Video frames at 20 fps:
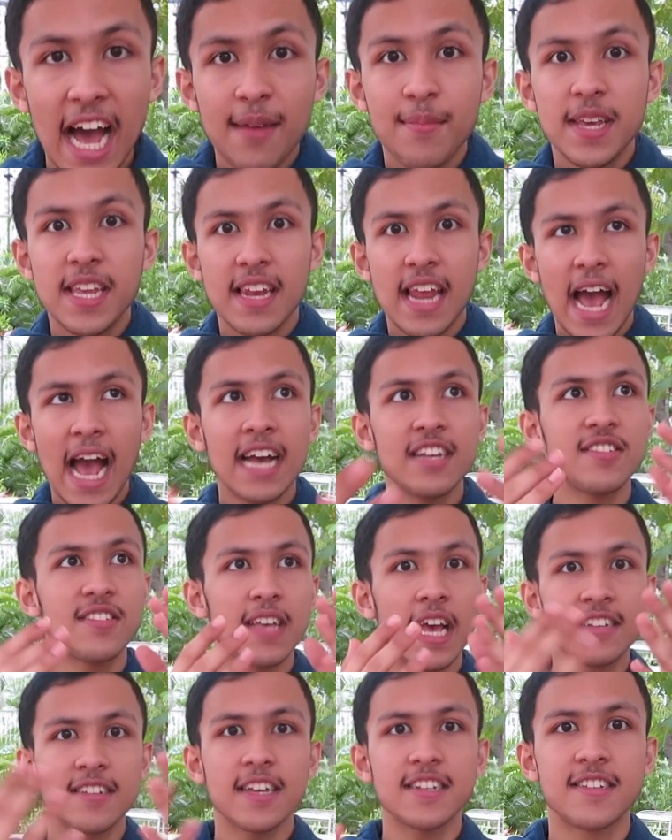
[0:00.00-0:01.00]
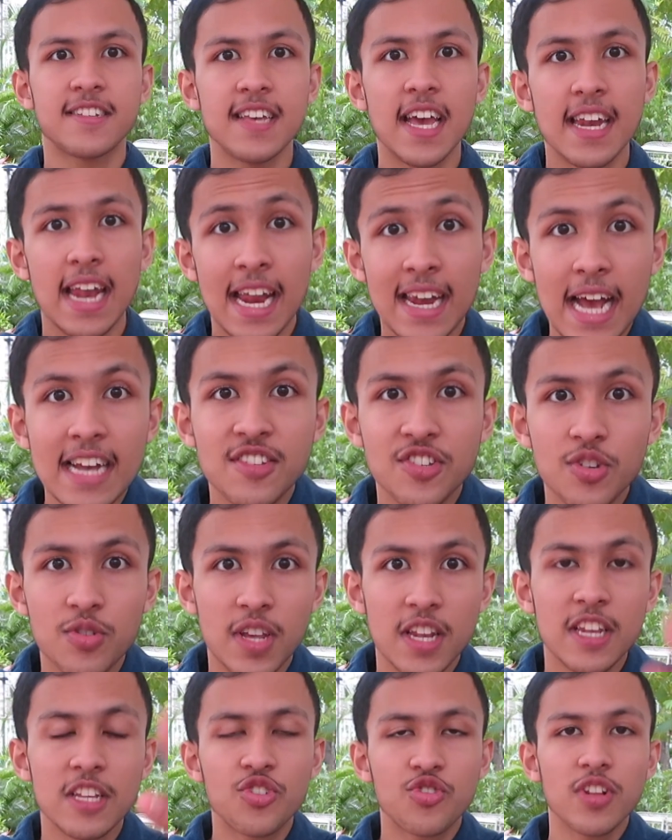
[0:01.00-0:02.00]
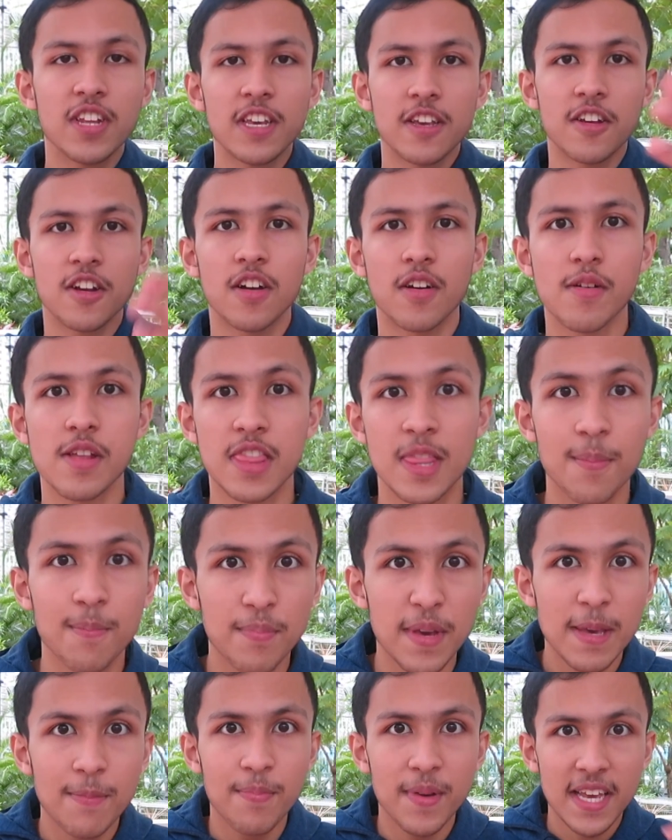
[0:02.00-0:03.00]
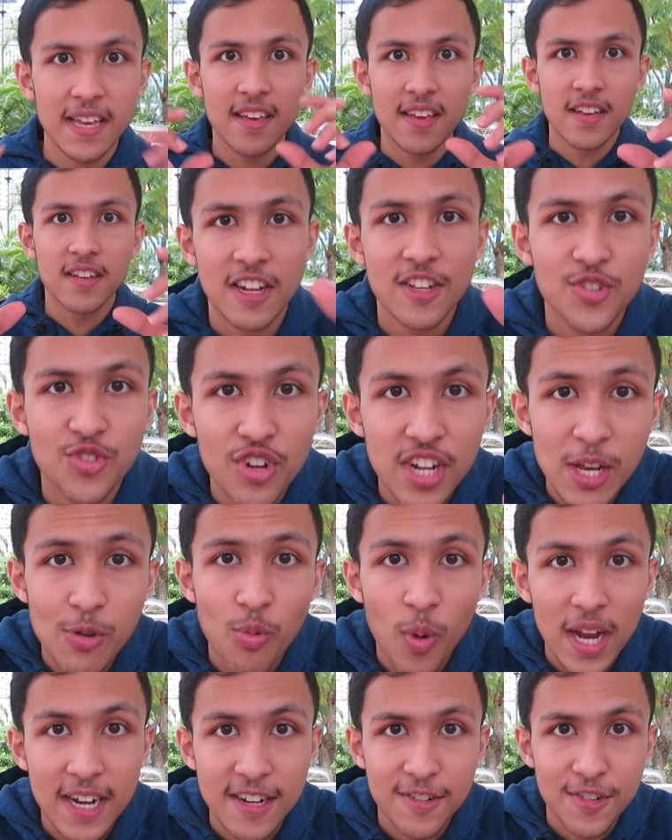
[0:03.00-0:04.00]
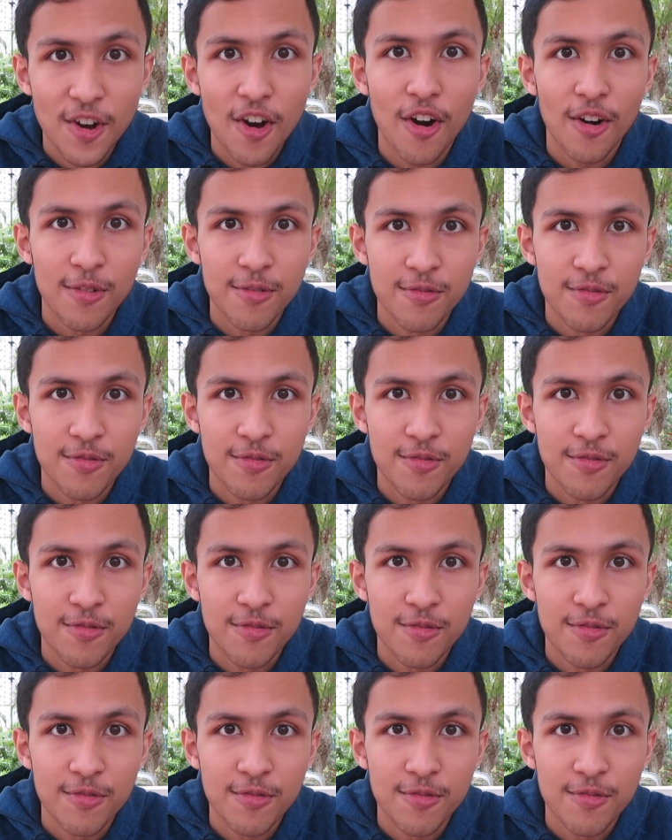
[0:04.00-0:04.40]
I mean, as I said, and as you can literally hear, the beeping literally went off.